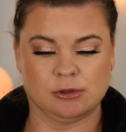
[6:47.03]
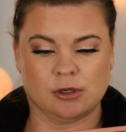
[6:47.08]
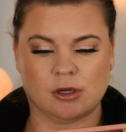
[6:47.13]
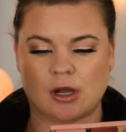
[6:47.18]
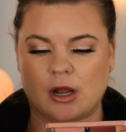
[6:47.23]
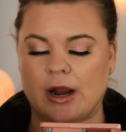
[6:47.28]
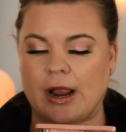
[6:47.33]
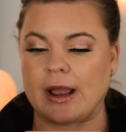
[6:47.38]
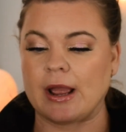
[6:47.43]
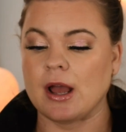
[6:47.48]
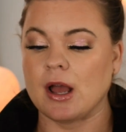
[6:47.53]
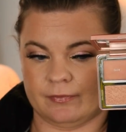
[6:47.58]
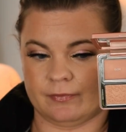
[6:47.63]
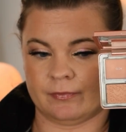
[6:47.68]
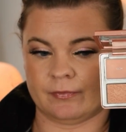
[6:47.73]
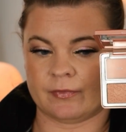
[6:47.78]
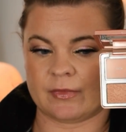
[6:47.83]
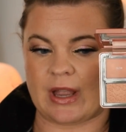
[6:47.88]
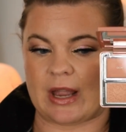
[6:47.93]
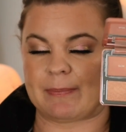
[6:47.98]
All right,
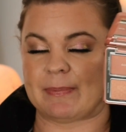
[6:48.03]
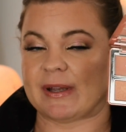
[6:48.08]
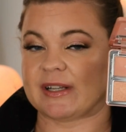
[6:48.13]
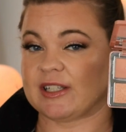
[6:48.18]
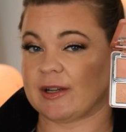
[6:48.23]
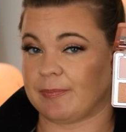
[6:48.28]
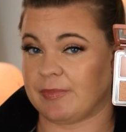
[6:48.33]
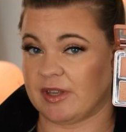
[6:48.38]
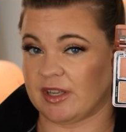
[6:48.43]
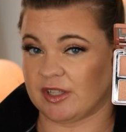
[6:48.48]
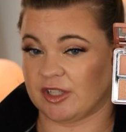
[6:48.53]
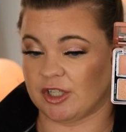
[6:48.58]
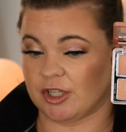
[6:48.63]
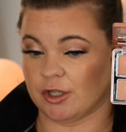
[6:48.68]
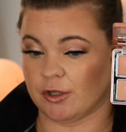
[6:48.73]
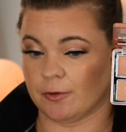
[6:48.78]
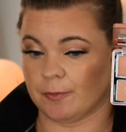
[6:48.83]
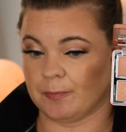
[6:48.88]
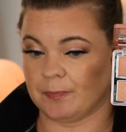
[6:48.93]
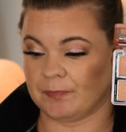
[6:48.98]
I picked up these
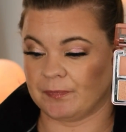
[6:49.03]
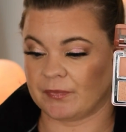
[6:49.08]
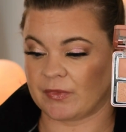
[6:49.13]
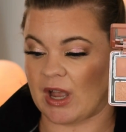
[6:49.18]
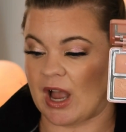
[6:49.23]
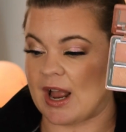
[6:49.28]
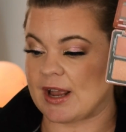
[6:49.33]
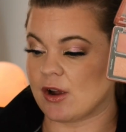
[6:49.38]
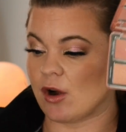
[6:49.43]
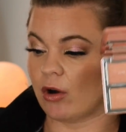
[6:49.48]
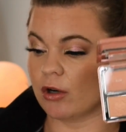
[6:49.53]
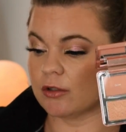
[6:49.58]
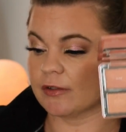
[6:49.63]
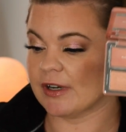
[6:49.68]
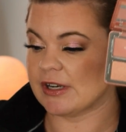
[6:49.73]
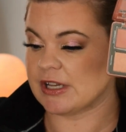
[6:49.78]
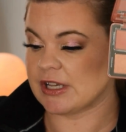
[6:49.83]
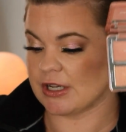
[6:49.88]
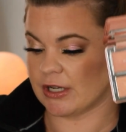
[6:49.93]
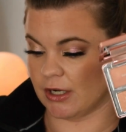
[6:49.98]
two. I
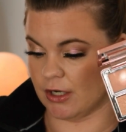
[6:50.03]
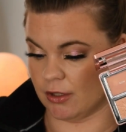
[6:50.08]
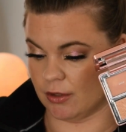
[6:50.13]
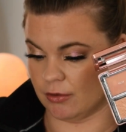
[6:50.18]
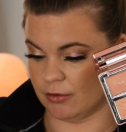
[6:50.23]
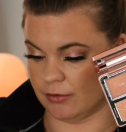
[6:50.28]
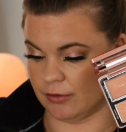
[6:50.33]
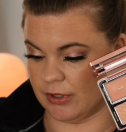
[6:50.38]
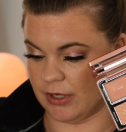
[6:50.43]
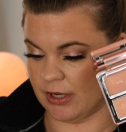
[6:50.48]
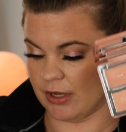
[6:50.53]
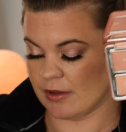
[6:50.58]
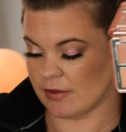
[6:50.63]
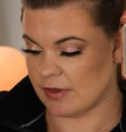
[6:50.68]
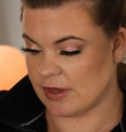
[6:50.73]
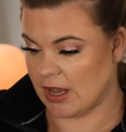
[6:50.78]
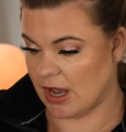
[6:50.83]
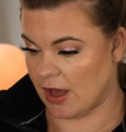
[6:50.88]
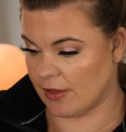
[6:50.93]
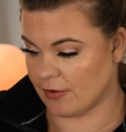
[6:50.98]
already own
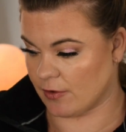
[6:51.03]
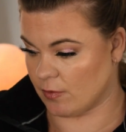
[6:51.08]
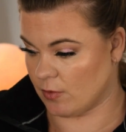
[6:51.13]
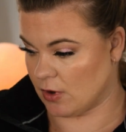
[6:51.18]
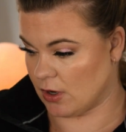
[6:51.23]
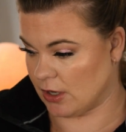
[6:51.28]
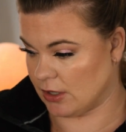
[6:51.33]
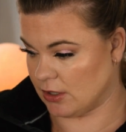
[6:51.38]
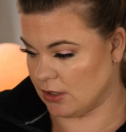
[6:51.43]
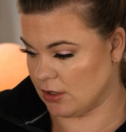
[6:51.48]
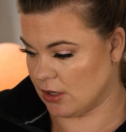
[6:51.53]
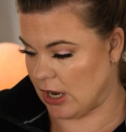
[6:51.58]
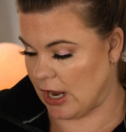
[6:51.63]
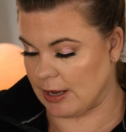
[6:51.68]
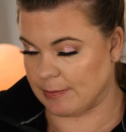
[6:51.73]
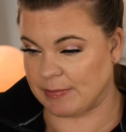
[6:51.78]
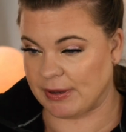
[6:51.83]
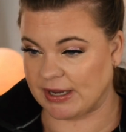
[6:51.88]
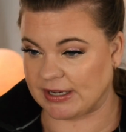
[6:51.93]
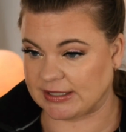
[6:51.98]
the other one.
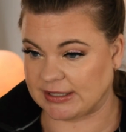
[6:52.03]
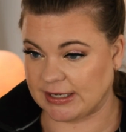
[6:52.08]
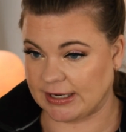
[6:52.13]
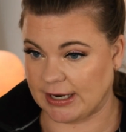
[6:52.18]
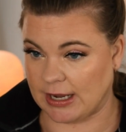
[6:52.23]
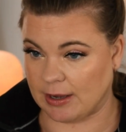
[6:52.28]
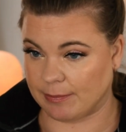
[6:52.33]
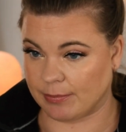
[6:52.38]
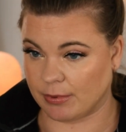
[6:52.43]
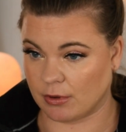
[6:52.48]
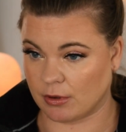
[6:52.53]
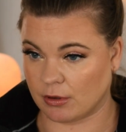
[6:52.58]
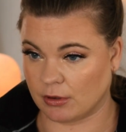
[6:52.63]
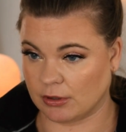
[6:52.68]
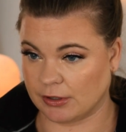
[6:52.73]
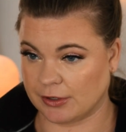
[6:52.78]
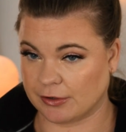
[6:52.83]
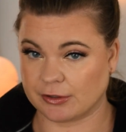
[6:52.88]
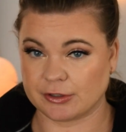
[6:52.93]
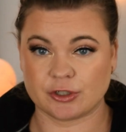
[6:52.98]
I picked it up
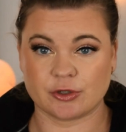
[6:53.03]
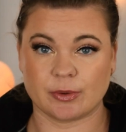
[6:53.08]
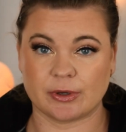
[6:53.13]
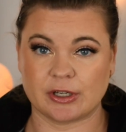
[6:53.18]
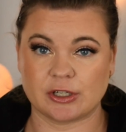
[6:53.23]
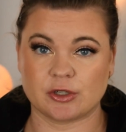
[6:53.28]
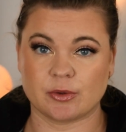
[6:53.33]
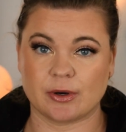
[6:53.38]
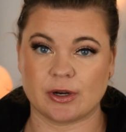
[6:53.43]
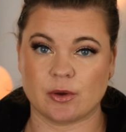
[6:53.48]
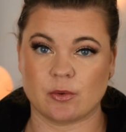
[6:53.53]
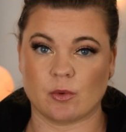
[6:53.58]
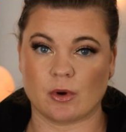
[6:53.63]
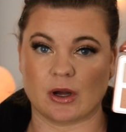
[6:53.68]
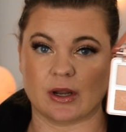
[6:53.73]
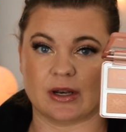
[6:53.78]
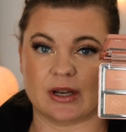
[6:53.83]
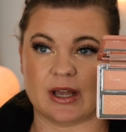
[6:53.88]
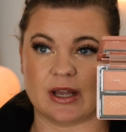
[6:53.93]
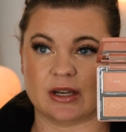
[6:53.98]
earlier in
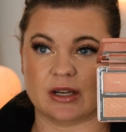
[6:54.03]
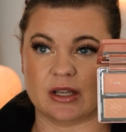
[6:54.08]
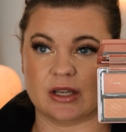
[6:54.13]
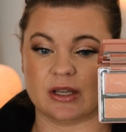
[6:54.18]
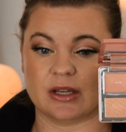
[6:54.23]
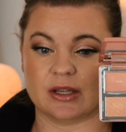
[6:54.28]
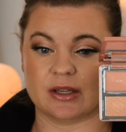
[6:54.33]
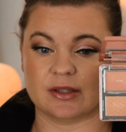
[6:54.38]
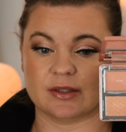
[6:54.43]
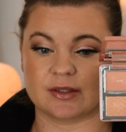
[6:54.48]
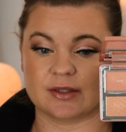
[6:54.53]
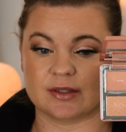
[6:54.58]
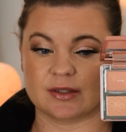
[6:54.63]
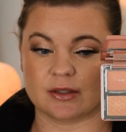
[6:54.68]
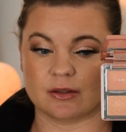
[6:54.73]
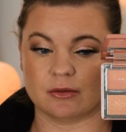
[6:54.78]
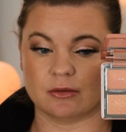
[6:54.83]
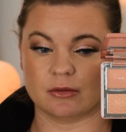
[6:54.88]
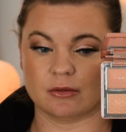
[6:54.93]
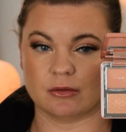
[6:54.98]
2021, and it is
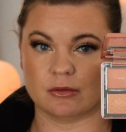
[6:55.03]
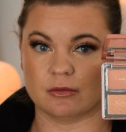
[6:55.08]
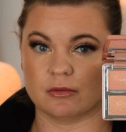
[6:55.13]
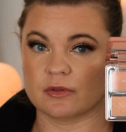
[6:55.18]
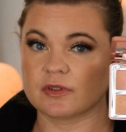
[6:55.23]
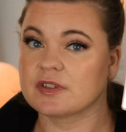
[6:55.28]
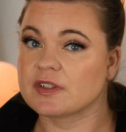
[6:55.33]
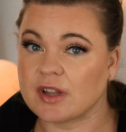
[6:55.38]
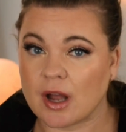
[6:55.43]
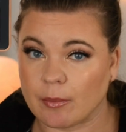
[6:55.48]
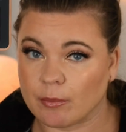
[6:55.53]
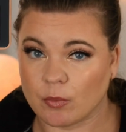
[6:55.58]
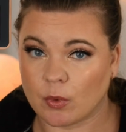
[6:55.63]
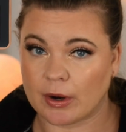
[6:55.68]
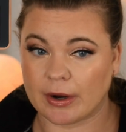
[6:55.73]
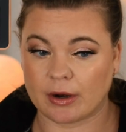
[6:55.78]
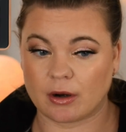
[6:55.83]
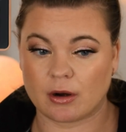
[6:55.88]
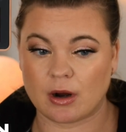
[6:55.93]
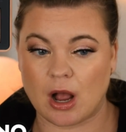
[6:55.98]

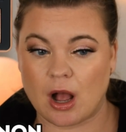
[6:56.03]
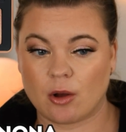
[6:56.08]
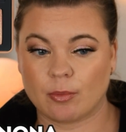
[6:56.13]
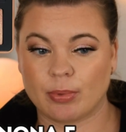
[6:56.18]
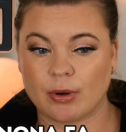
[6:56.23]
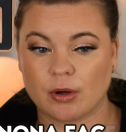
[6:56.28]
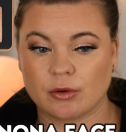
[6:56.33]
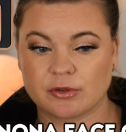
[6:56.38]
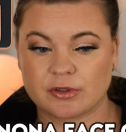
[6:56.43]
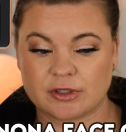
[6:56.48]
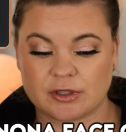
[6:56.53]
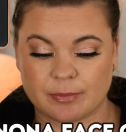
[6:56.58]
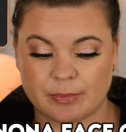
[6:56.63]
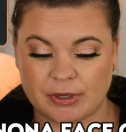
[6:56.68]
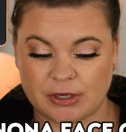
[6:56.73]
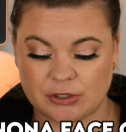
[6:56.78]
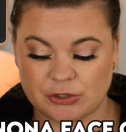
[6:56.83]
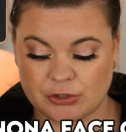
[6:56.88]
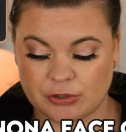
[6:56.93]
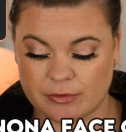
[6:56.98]
somewhere. I'll post the
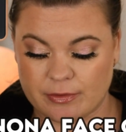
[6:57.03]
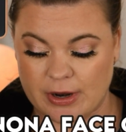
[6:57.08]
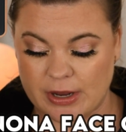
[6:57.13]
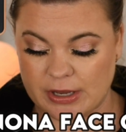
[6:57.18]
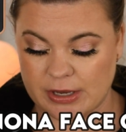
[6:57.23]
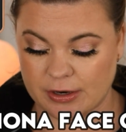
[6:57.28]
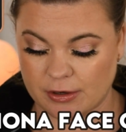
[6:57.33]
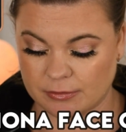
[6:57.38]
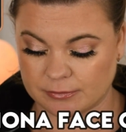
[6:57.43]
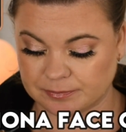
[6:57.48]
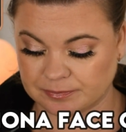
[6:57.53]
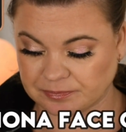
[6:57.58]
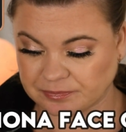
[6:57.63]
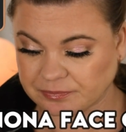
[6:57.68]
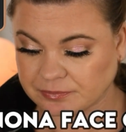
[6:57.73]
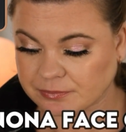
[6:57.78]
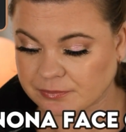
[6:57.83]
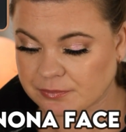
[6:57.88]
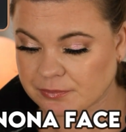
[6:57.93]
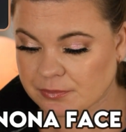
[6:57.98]
picture right here.
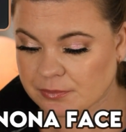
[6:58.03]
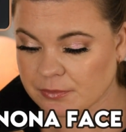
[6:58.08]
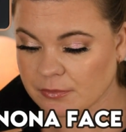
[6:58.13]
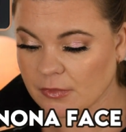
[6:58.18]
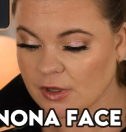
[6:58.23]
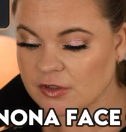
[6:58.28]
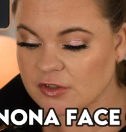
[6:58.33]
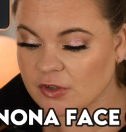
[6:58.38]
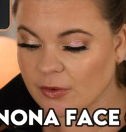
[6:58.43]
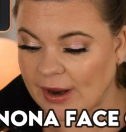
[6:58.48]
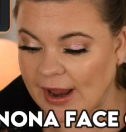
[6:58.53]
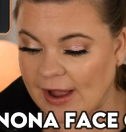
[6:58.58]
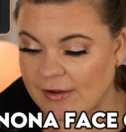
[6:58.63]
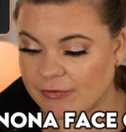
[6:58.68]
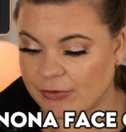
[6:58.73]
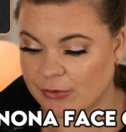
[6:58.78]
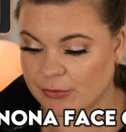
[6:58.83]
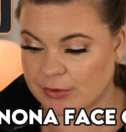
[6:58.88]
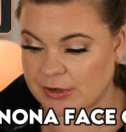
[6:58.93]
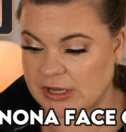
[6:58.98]
So I have
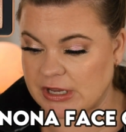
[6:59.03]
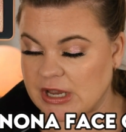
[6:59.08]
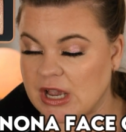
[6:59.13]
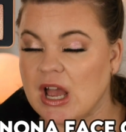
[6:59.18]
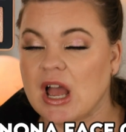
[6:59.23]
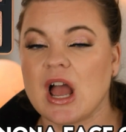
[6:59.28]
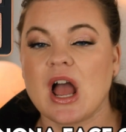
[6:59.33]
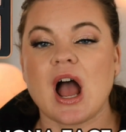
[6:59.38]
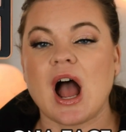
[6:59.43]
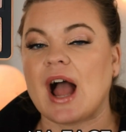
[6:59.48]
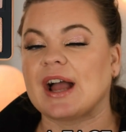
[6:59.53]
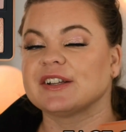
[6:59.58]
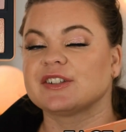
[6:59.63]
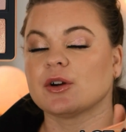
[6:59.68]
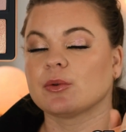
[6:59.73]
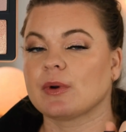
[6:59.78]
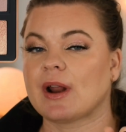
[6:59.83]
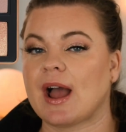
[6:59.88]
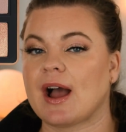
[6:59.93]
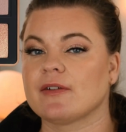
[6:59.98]
three. I
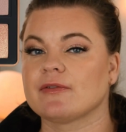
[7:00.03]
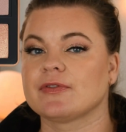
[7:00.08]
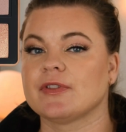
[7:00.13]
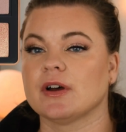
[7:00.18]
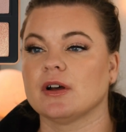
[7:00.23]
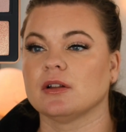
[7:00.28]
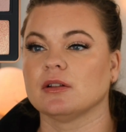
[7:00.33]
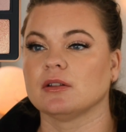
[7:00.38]
don't have the